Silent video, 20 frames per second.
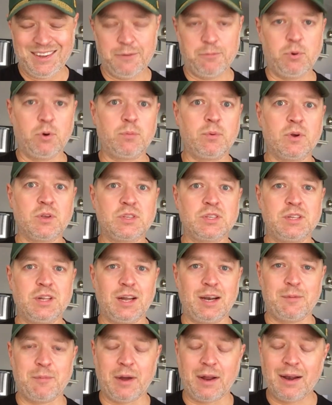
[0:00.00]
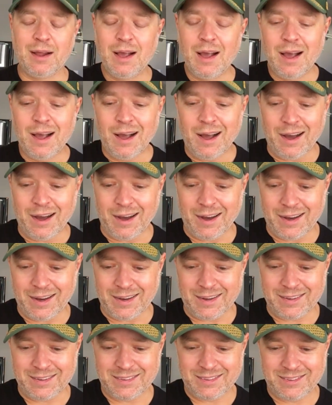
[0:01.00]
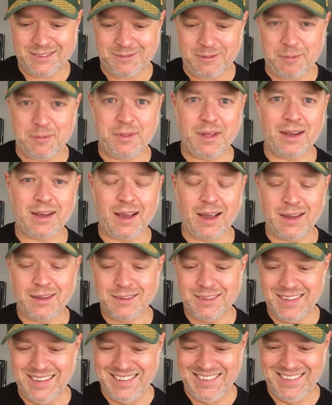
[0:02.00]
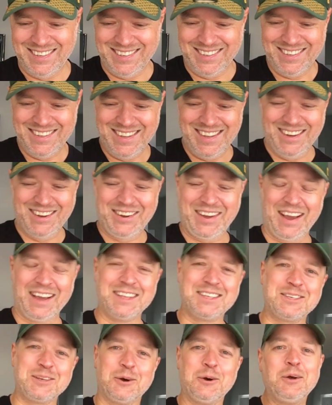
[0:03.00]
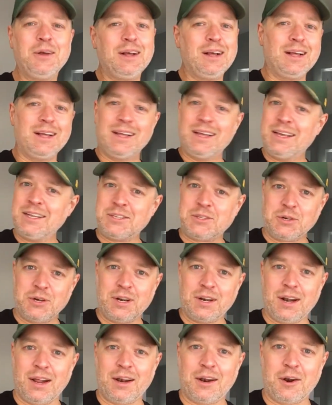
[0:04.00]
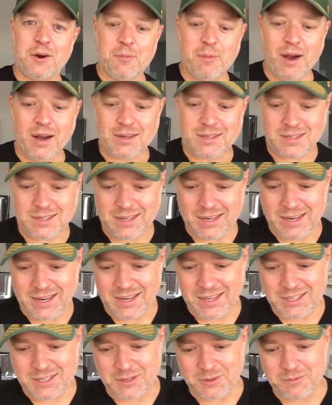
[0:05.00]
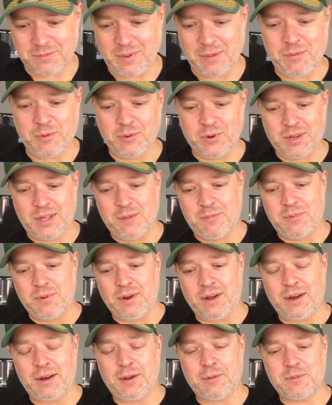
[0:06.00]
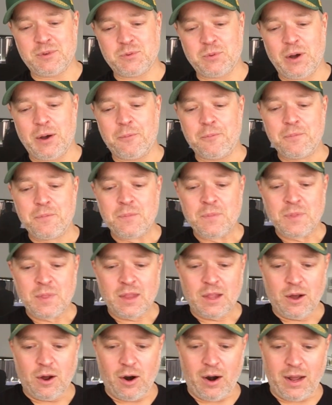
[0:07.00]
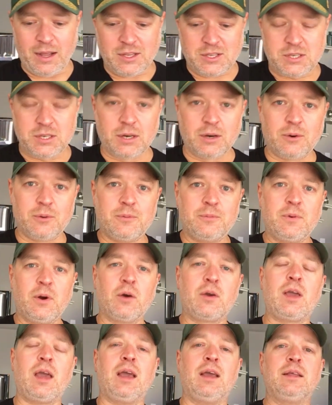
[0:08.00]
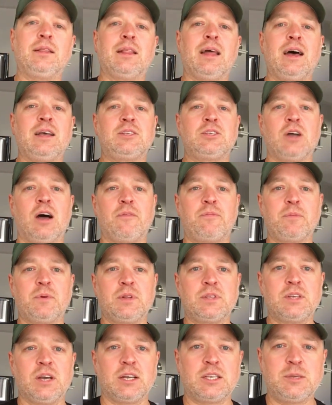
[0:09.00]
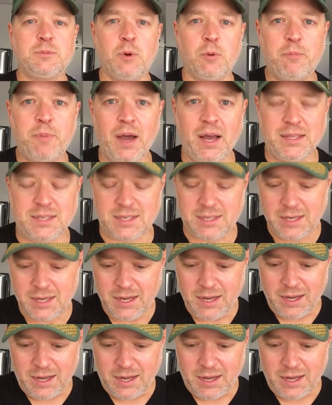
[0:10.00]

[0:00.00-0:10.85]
Boom goes the dynamite. Remember that guy? Okay, so he's $3,900. So maybe you want to keep an eye on him as well. All right, so, last off, I'm going to talk to you about bets.